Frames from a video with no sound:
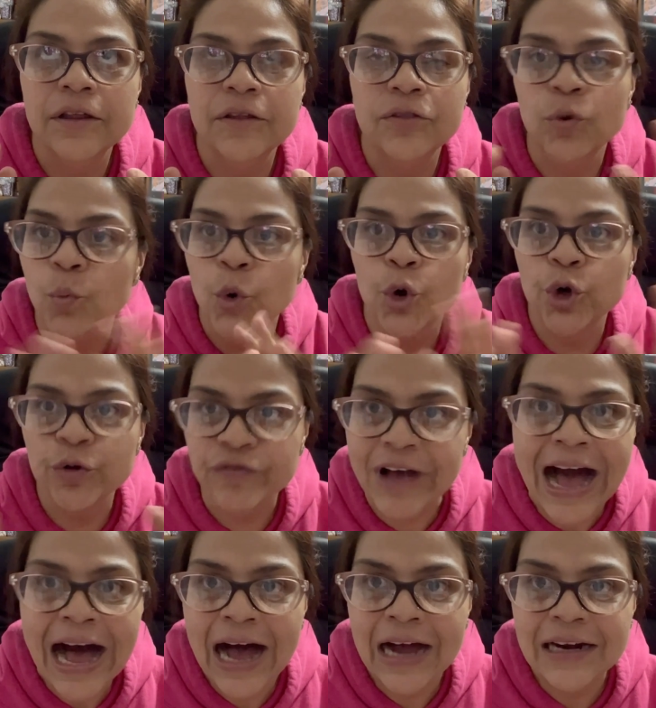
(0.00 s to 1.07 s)
the word of
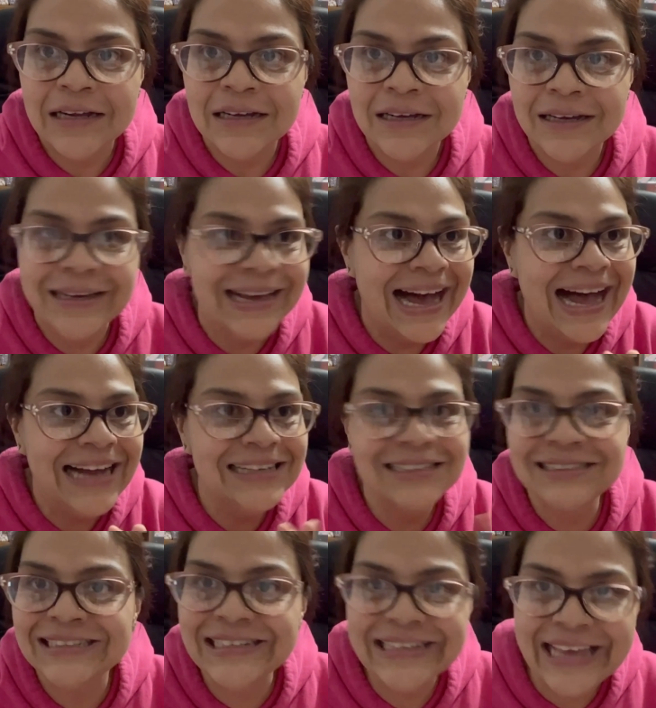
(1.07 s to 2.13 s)
God. God
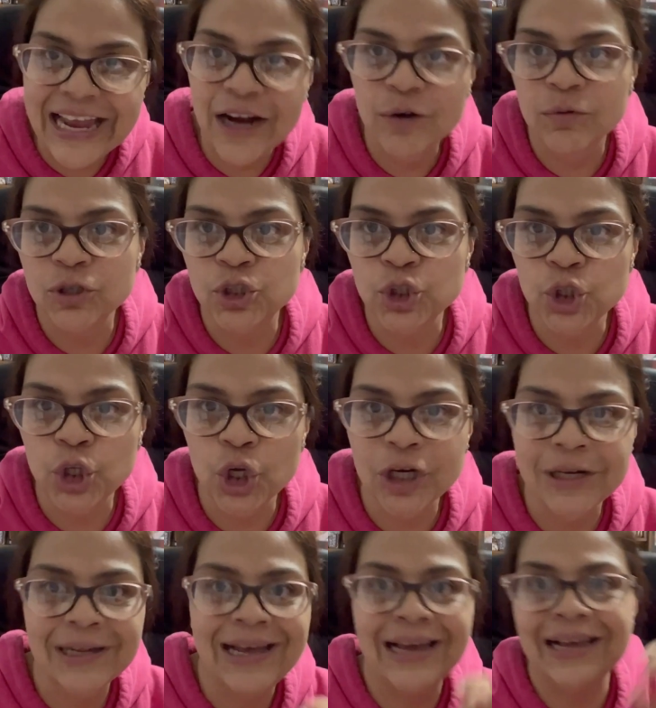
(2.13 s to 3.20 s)
doesn't care what you
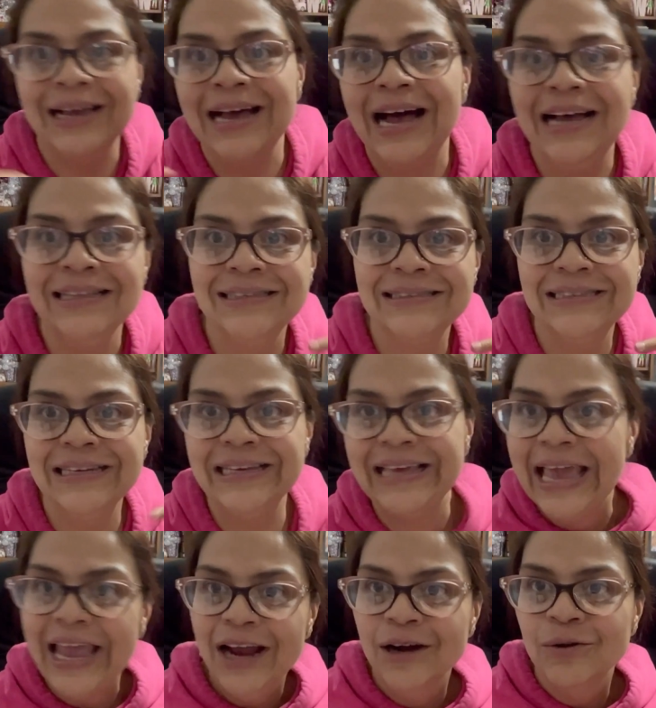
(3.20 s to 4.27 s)
look like. God doesn't
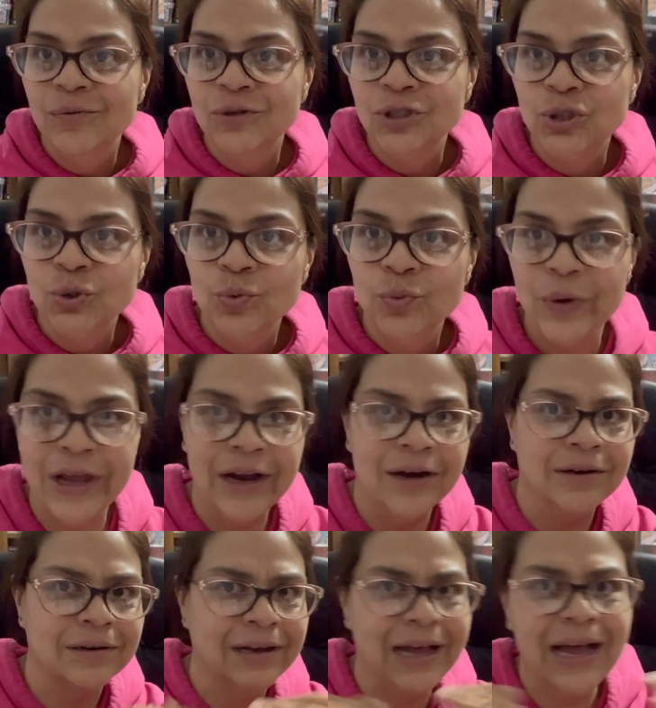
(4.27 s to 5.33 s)
care what you
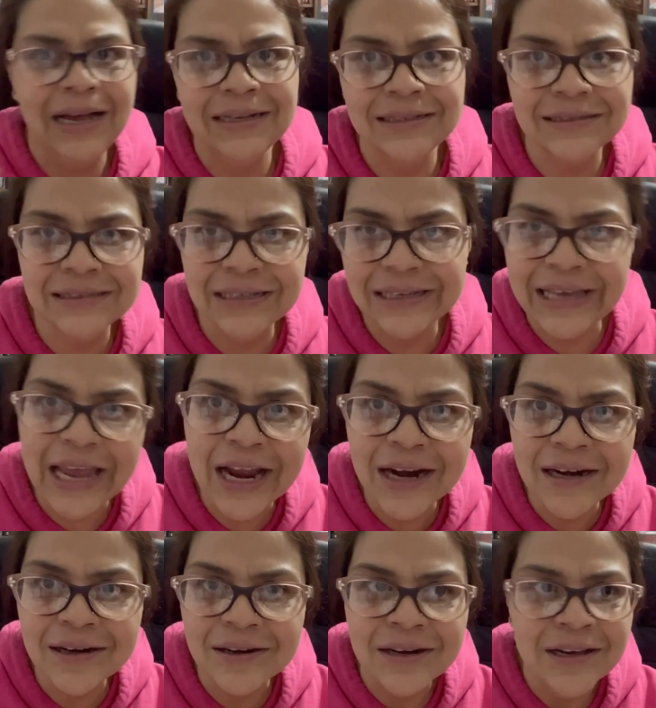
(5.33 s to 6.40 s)
wear. God doesn't
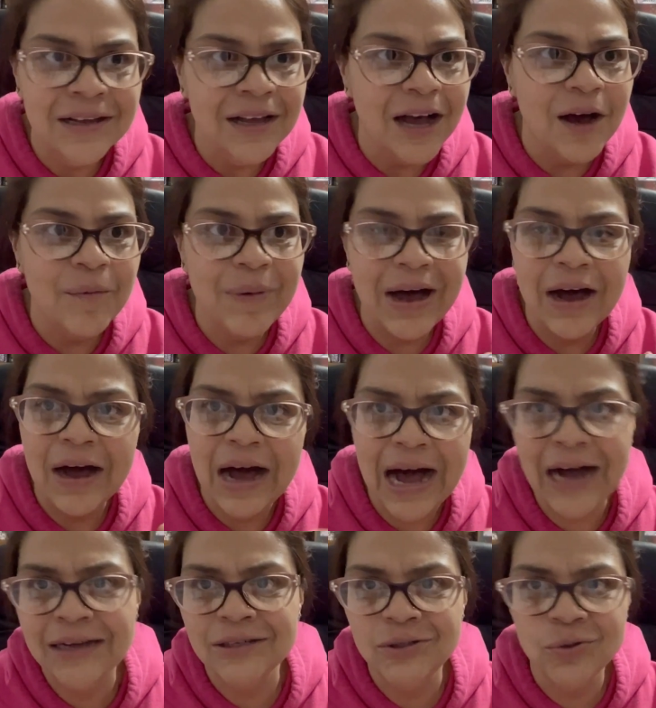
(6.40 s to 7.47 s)
care about
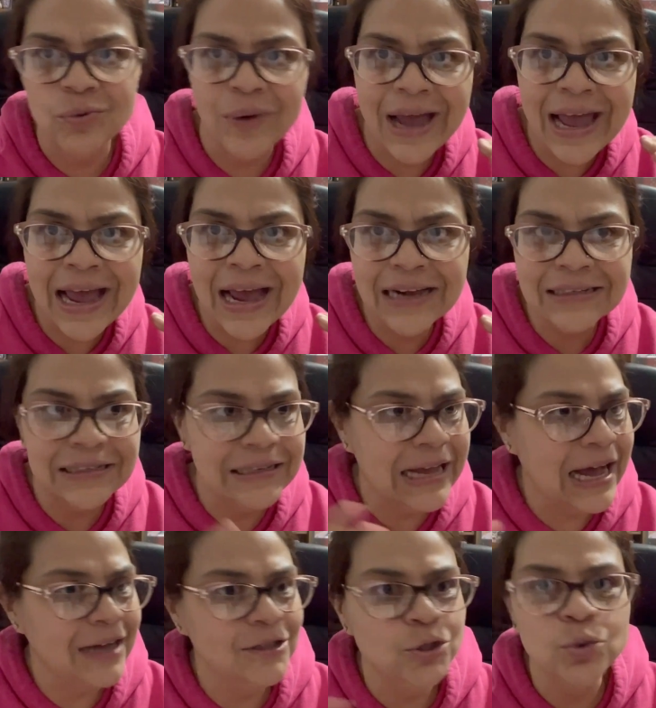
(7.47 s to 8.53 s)
how you act and
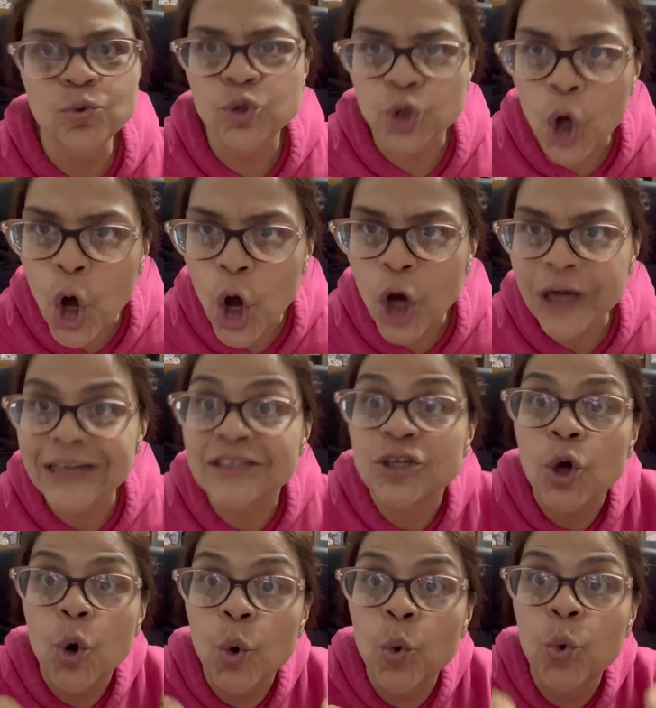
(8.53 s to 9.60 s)
how you talk. It's
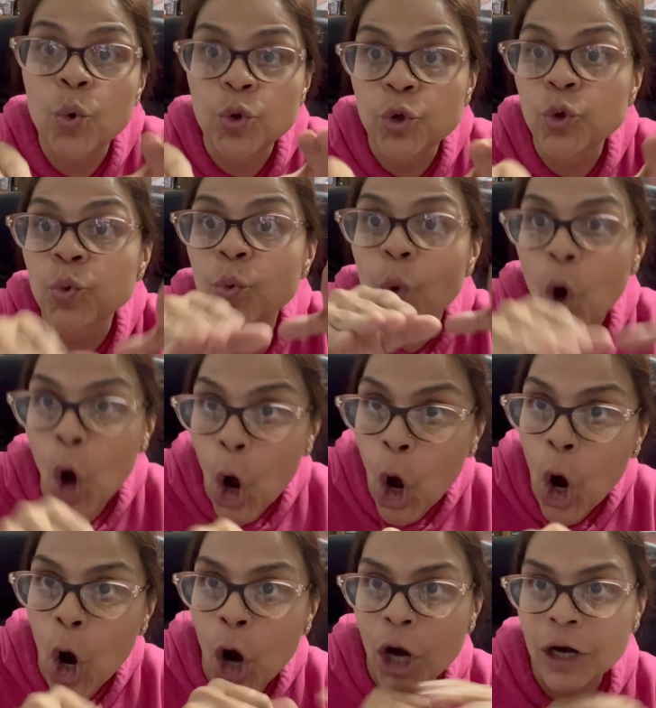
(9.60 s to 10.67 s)
who you
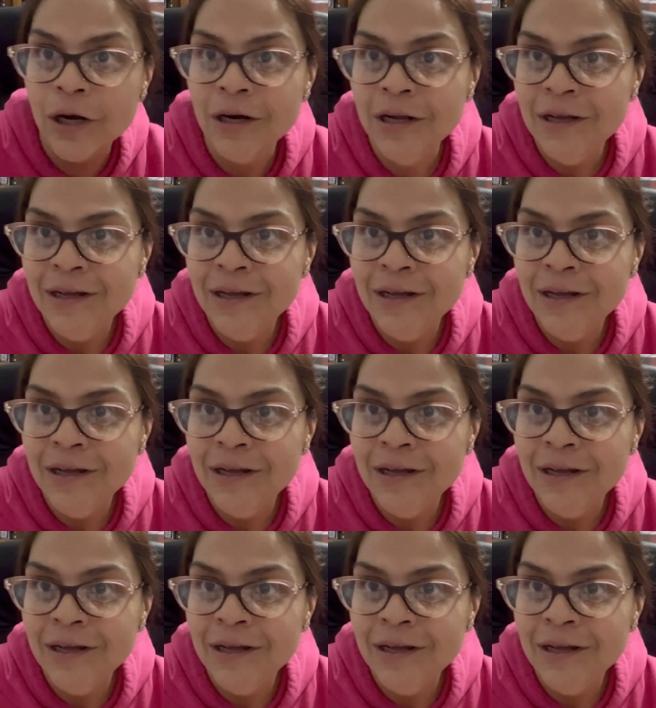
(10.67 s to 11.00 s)
are